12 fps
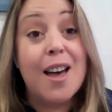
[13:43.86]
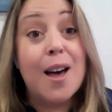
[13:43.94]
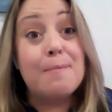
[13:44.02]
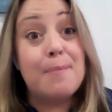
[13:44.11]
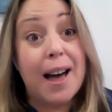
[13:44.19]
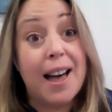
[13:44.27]

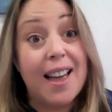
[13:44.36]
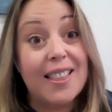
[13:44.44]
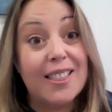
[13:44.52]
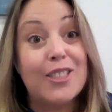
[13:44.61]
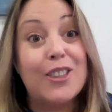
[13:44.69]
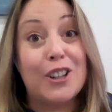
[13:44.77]
but
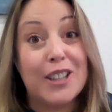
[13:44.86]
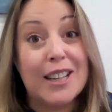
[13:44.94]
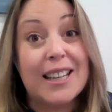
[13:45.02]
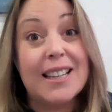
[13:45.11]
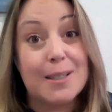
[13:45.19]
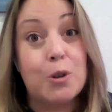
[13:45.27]
learning
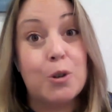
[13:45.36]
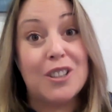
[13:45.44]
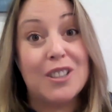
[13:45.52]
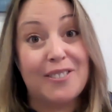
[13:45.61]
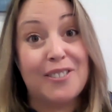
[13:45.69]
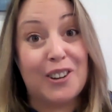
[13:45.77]
is more
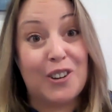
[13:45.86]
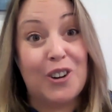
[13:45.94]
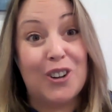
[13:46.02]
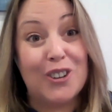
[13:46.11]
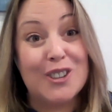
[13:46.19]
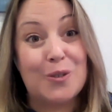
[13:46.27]

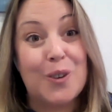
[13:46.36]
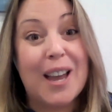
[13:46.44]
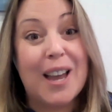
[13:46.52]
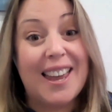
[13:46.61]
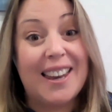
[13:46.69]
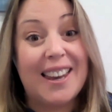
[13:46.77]
difficult
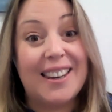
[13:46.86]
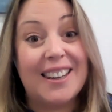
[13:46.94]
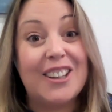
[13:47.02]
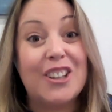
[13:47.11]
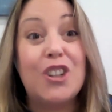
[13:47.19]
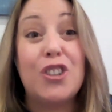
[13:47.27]
when
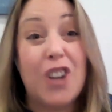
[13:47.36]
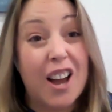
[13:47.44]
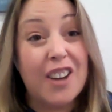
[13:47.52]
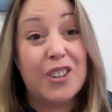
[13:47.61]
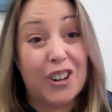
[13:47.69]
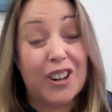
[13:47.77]
you're not
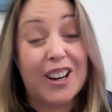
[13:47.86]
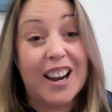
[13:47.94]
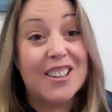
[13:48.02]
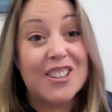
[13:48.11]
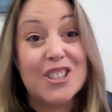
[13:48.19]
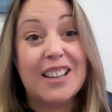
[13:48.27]

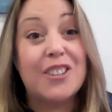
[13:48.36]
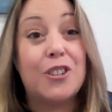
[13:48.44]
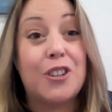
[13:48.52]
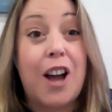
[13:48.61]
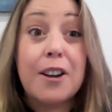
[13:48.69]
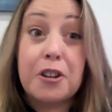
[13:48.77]
nourished and you're
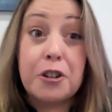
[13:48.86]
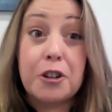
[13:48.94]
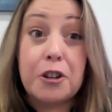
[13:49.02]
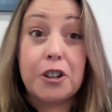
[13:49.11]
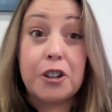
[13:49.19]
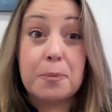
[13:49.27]
not in a
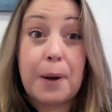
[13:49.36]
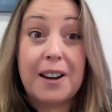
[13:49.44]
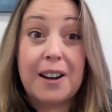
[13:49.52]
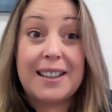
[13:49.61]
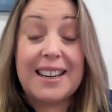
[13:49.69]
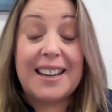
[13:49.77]
nourished
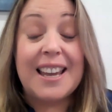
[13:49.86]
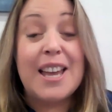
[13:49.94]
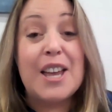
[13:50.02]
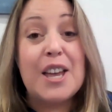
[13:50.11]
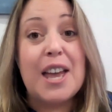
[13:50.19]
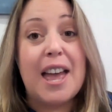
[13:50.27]
body.
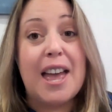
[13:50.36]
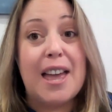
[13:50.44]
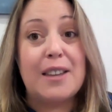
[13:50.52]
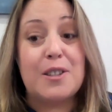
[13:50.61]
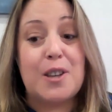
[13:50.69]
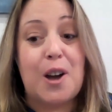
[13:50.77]

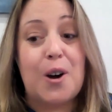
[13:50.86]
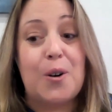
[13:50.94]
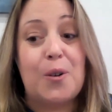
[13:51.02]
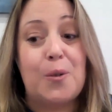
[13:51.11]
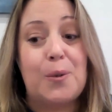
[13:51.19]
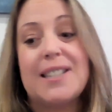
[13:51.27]
And so
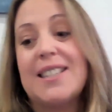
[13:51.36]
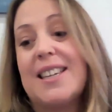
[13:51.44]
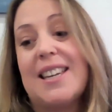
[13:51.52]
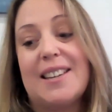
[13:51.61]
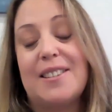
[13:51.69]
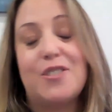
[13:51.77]
we
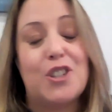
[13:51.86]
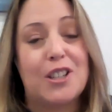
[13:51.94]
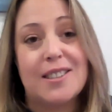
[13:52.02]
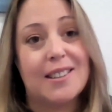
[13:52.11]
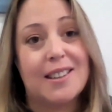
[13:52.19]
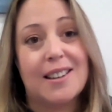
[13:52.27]
see just
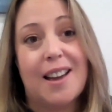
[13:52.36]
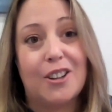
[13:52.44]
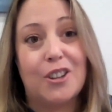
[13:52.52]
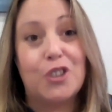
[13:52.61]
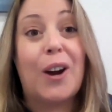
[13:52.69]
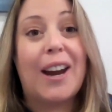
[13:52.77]

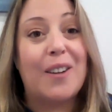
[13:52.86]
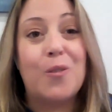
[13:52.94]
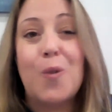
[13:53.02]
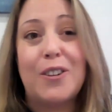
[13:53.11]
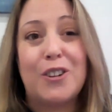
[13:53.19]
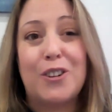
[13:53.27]
great,
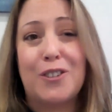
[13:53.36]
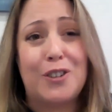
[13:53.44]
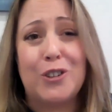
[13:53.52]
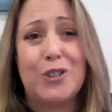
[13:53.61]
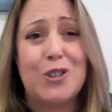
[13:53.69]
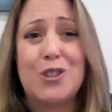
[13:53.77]

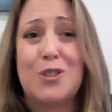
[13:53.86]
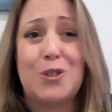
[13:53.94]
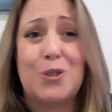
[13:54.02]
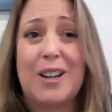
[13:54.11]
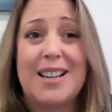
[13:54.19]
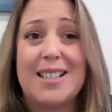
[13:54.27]
wonderful
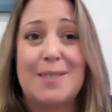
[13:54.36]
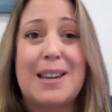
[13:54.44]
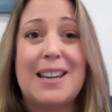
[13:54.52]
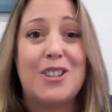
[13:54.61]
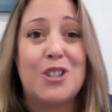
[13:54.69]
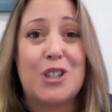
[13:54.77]
stories
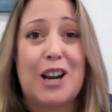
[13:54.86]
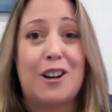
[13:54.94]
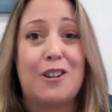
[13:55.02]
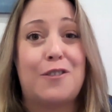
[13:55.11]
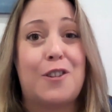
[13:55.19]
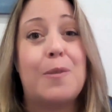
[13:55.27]
being
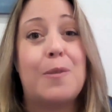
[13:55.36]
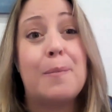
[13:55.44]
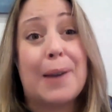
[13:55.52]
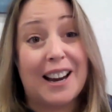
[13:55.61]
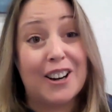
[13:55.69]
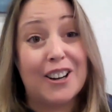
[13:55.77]
shared from the
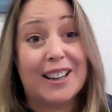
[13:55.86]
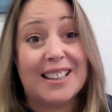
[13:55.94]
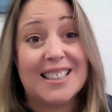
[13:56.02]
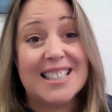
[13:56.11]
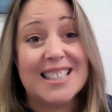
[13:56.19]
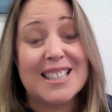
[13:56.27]
parents